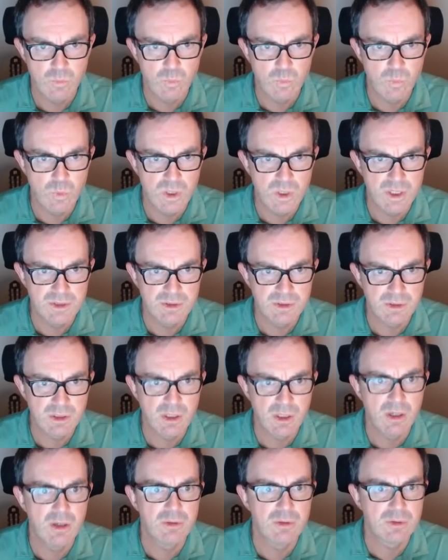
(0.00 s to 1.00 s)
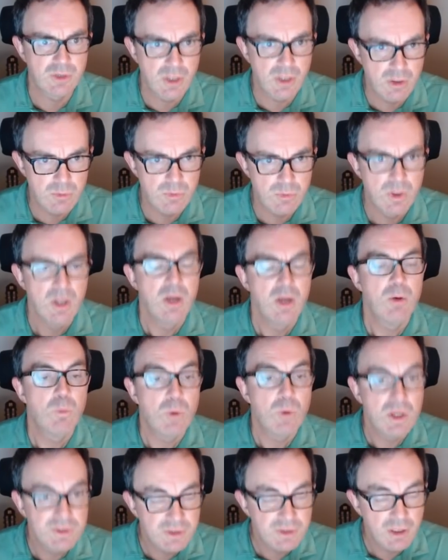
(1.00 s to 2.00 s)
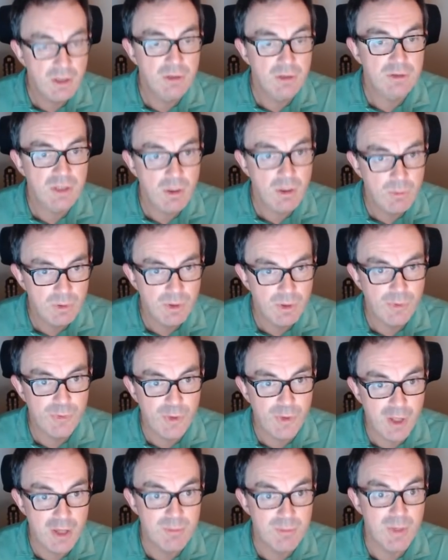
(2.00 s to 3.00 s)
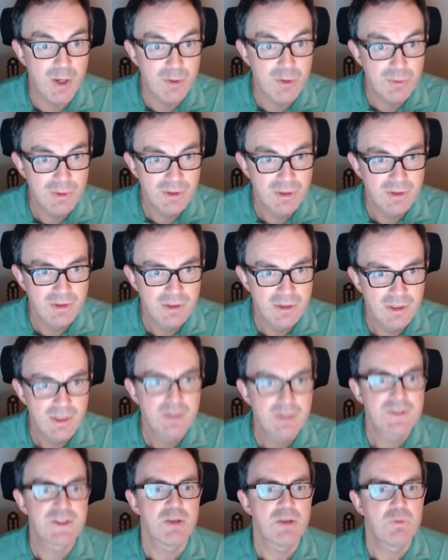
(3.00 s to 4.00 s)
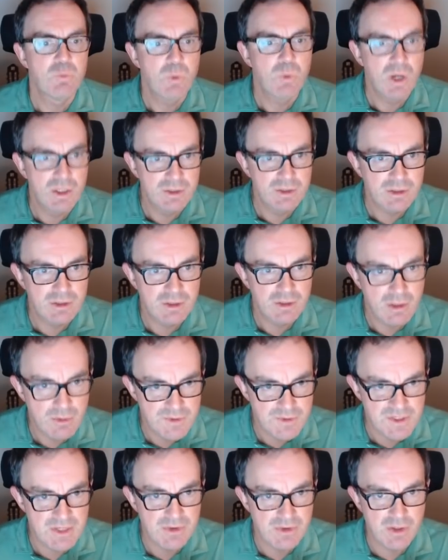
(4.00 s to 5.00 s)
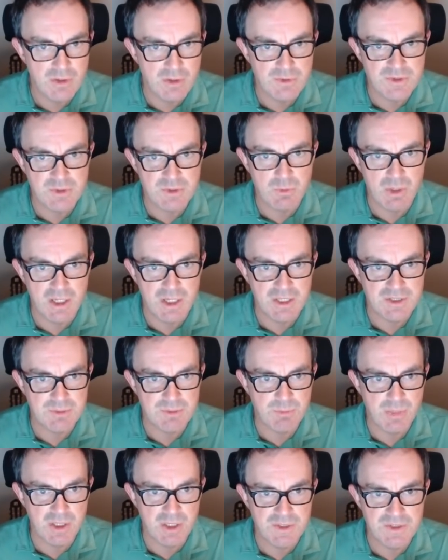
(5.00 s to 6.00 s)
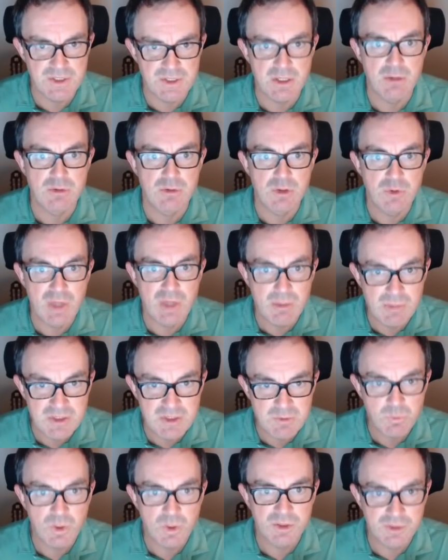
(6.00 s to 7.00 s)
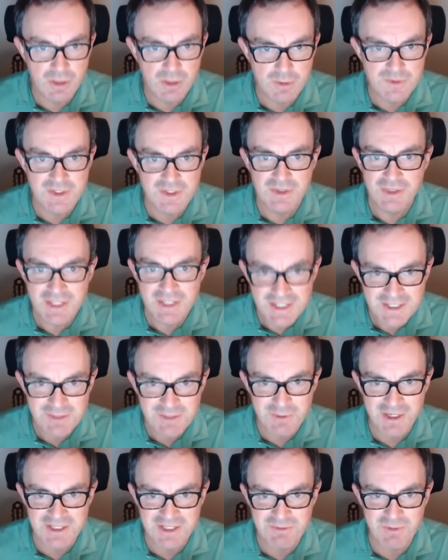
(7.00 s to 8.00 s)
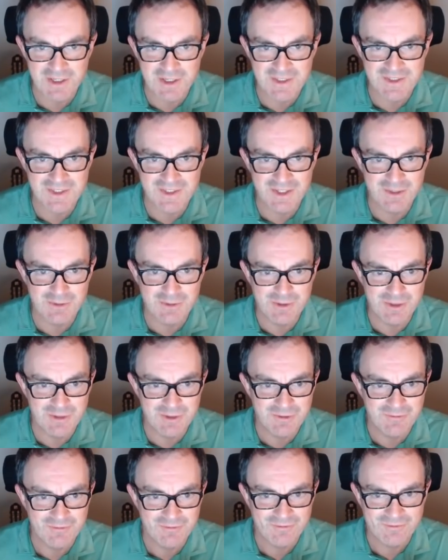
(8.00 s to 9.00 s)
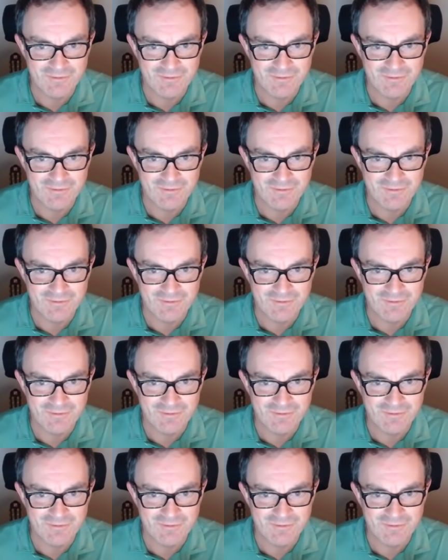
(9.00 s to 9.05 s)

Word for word: 1 can't go 1 can't go on the thermo. So 1 goes in those squares by Sudoku. That means 1 goes in these squares by Sudoku.